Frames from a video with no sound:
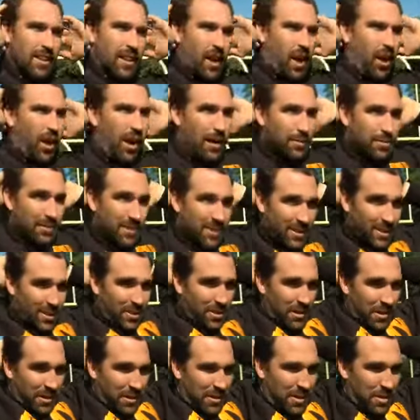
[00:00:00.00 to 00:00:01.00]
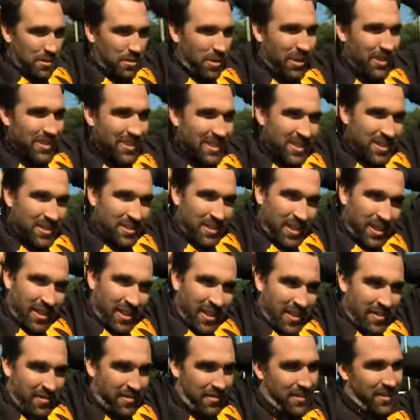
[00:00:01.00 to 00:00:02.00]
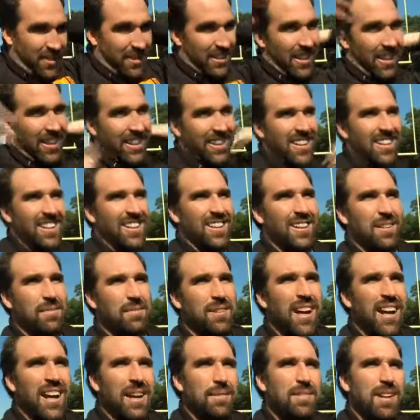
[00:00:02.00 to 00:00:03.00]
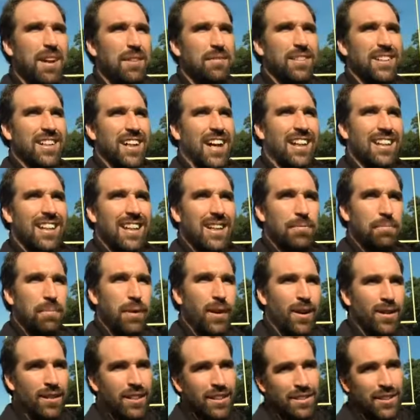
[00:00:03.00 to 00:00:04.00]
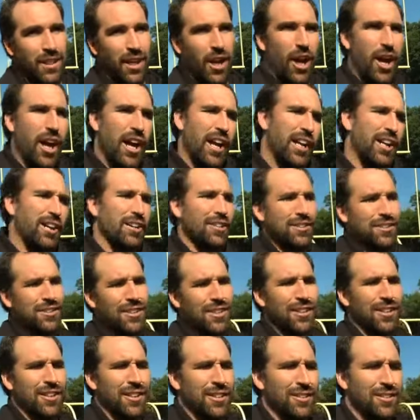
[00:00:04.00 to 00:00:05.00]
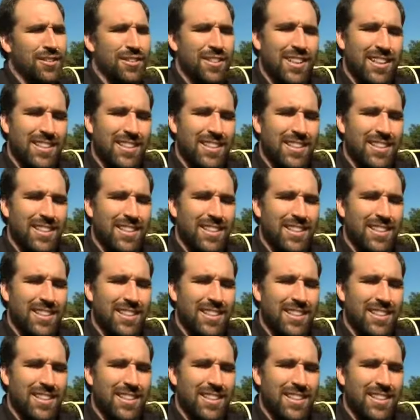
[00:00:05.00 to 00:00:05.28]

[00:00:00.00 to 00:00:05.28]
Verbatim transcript: Oh, absolutely. If she wants to, you know, I feel like, you know, I'm not, I'm definitely not like a parent that's like, oh, I need a son to go do